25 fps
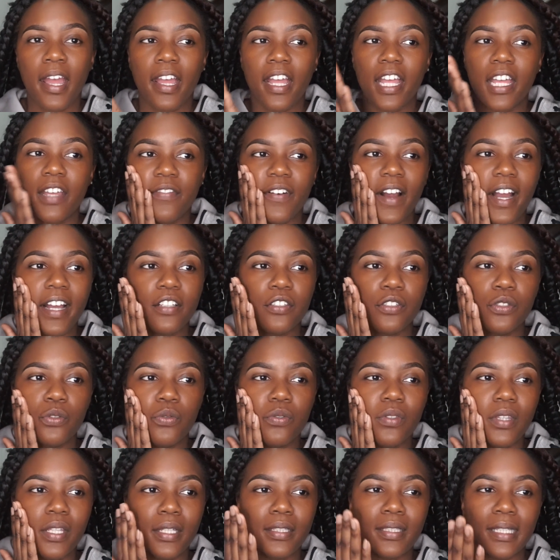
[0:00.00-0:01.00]
If I do
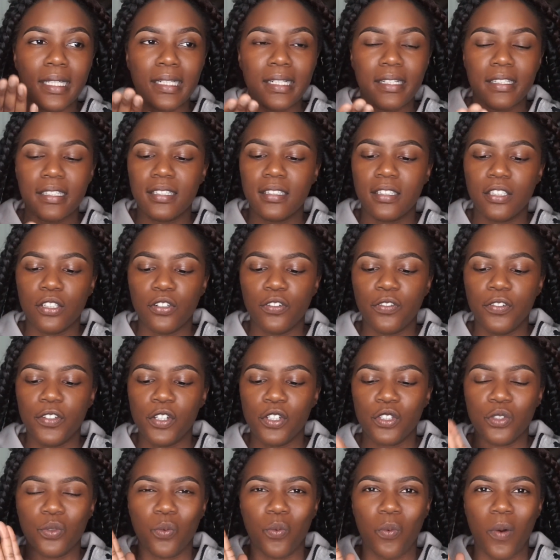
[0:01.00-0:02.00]
this and it still
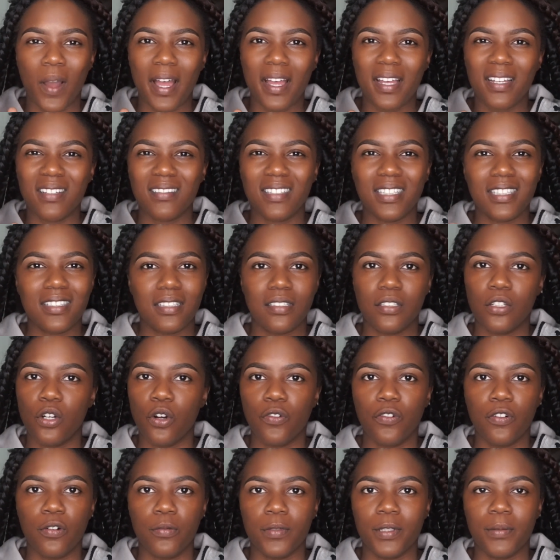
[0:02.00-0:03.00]
feels wet, it's a no
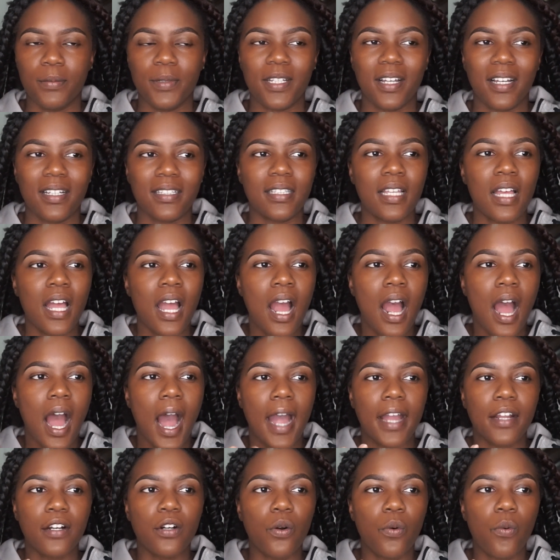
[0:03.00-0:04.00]
for me, because
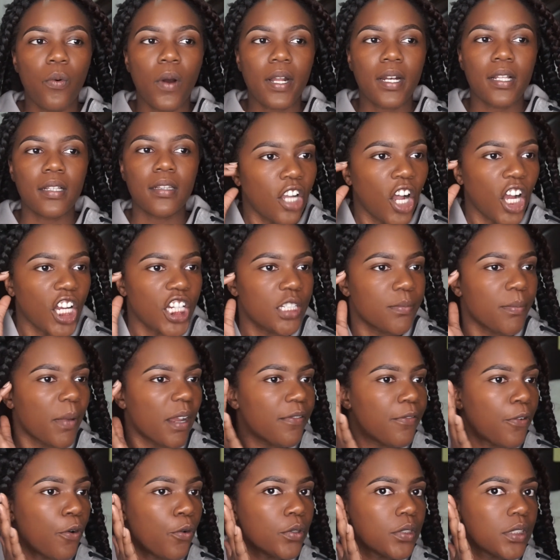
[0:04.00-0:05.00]
I don't want to touch my
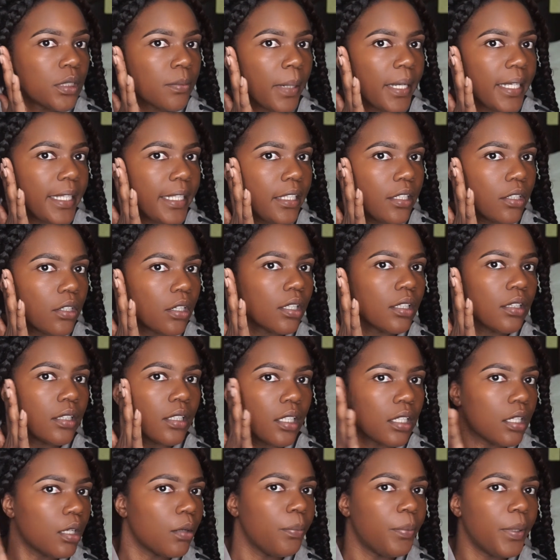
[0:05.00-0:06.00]
phone to my ear a
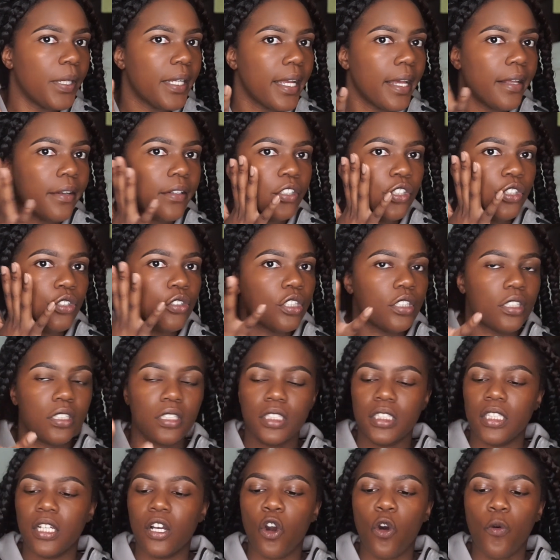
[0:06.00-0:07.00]
little bit and you just
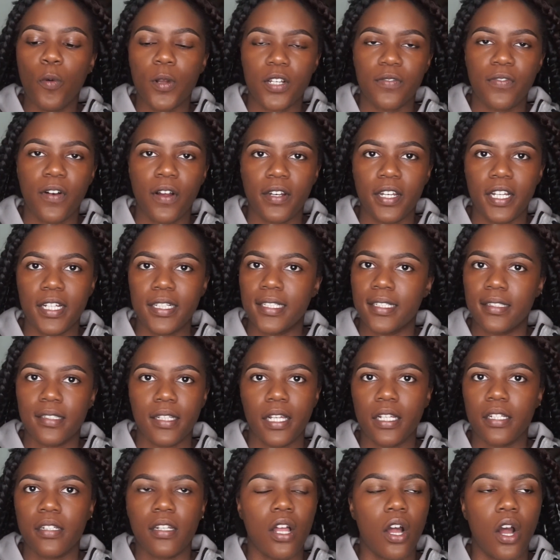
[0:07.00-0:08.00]
see a whole bunch of foundation.
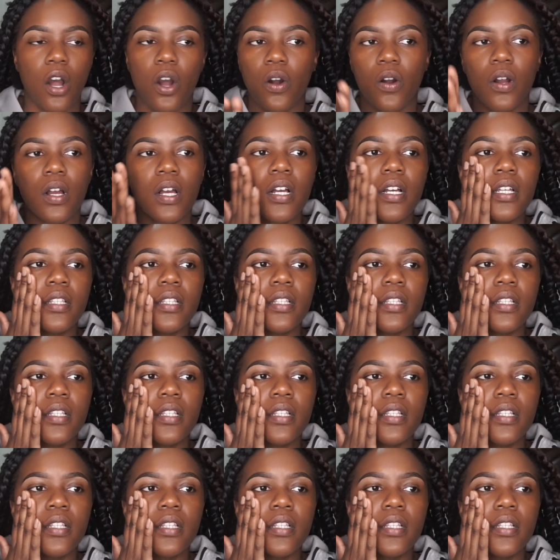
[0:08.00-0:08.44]
Like, no.